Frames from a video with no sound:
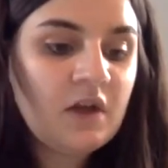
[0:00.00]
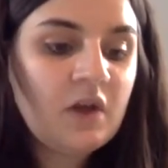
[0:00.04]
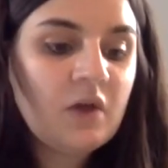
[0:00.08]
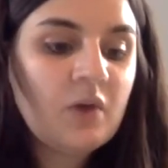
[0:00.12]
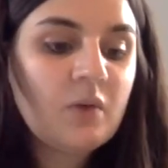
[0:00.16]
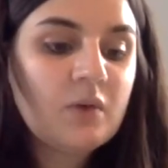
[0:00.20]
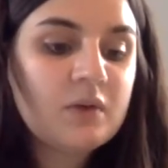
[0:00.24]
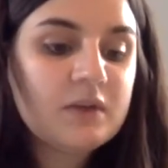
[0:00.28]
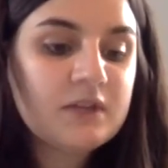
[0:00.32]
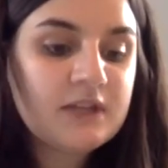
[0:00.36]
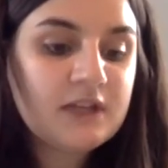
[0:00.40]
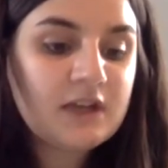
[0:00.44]

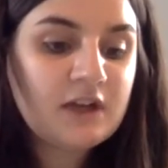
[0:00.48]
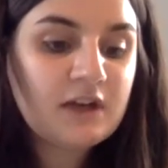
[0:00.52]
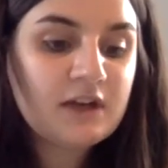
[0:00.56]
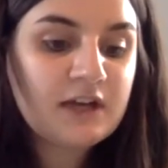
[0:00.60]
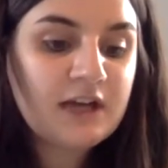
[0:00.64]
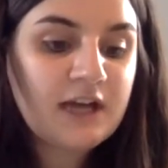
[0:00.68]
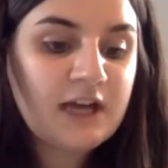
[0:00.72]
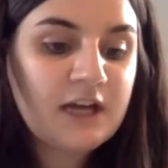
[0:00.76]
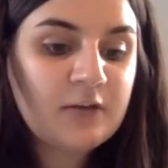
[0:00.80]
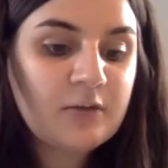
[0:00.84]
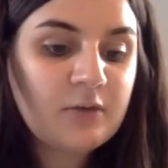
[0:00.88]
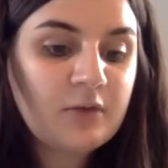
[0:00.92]
When the young
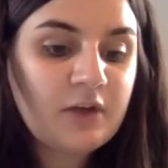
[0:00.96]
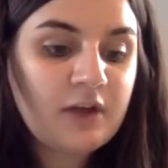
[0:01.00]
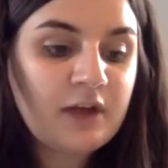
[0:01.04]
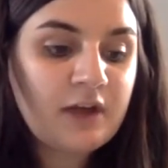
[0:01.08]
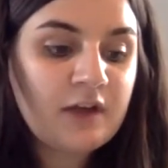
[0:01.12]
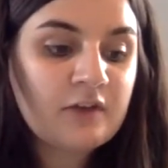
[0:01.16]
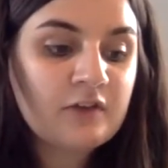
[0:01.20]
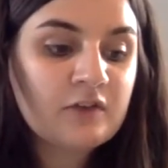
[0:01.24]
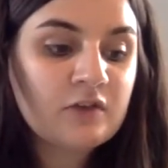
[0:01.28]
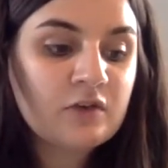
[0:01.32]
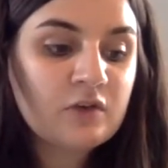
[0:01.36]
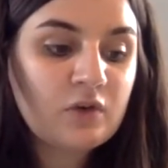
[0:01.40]
animal
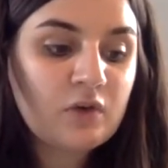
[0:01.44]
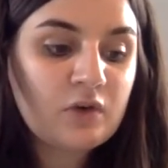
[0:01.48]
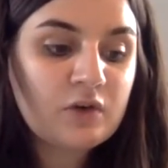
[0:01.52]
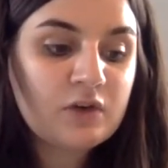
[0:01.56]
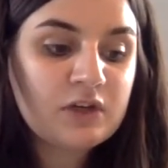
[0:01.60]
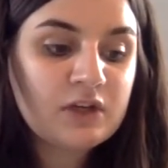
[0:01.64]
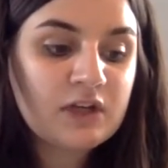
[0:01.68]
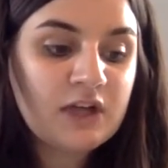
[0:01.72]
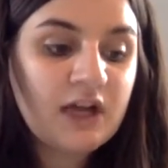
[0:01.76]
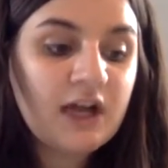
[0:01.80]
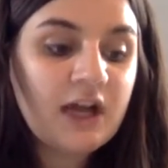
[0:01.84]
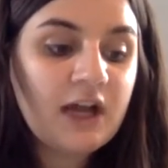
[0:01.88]
has grown
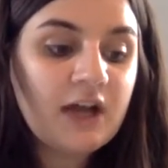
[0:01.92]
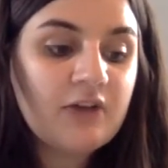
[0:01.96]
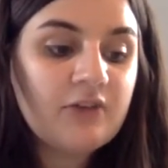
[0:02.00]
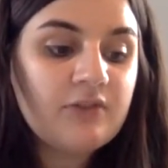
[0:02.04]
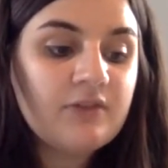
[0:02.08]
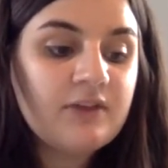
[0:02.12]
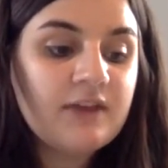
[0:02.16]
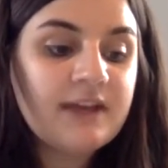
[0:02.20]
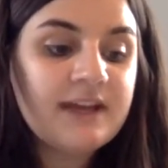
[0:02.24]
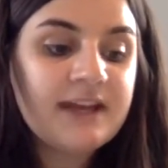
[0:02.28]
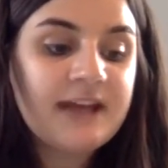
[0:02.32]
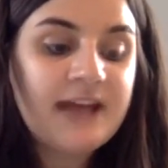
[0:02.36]
enough,
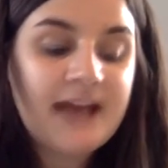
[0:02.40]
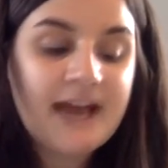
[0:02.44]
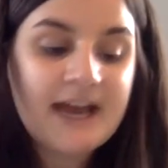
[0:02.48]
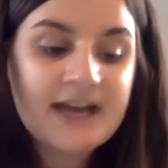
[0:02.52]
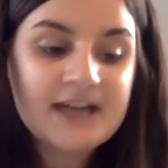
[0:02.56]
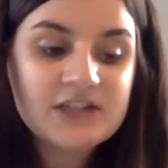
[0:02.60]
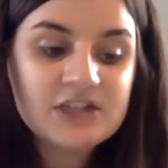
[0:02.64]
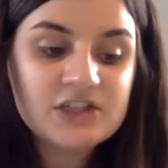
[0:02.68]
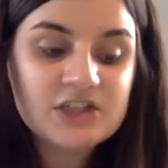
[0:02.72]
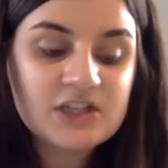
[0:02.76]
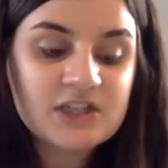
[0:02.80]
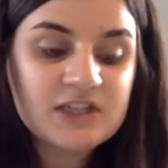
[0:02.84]
it
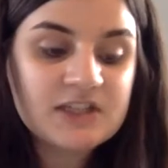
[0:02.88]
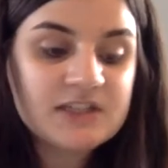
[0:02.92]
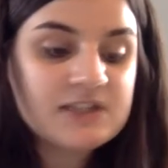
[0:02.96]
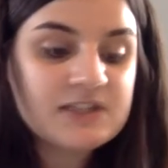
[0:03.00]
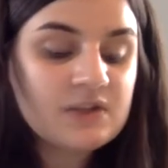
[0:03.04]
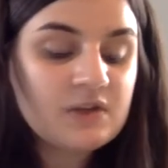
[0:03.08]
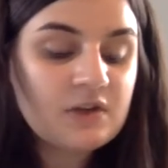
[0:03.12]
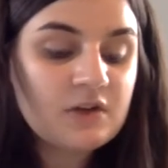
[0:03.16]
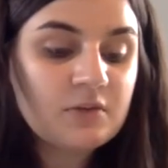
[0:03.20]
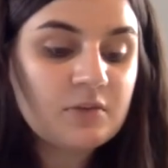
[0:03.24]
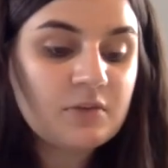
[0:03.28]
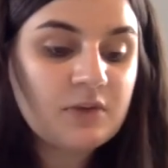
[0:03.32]
hatches
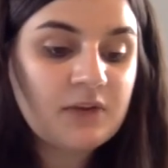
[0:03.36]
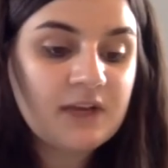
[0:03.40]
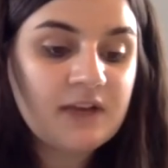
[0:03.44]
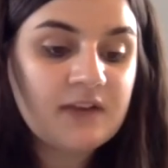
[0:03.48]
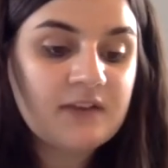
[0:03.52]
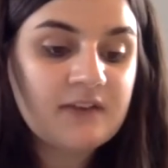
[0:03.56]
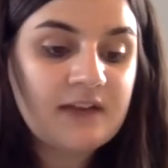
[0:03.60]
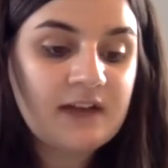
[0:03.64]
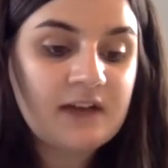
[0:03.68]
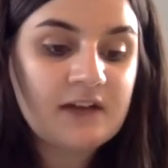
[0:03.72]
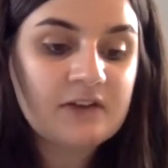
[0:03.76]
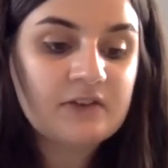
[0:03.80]
or breaks
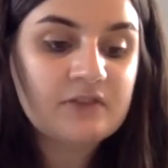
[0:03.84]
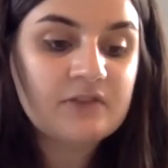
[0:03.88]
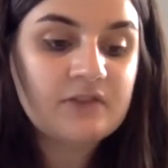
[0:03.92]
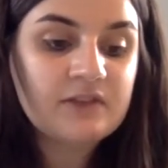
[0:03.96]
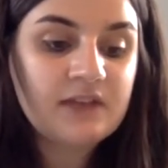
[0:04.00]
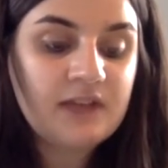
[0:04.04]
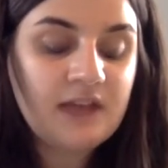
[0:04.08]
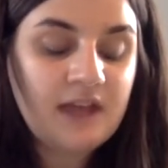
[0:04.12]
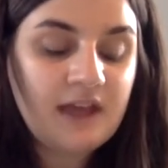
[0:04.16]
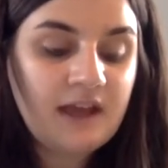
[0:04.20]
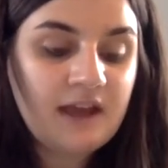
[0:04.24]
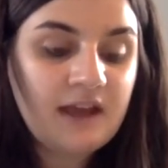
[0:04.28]
out of
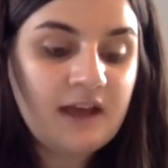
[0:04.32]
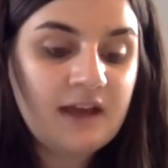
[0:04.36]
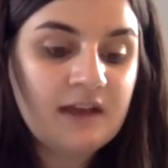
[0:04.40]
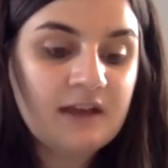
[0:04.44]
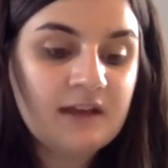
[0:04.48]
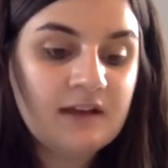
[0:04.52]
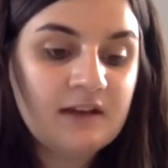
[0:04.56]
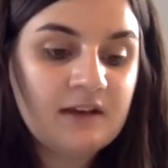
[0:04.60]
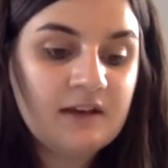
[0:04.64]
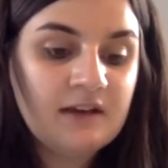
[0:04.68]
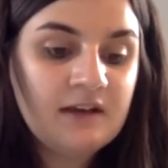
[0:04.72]
the egg.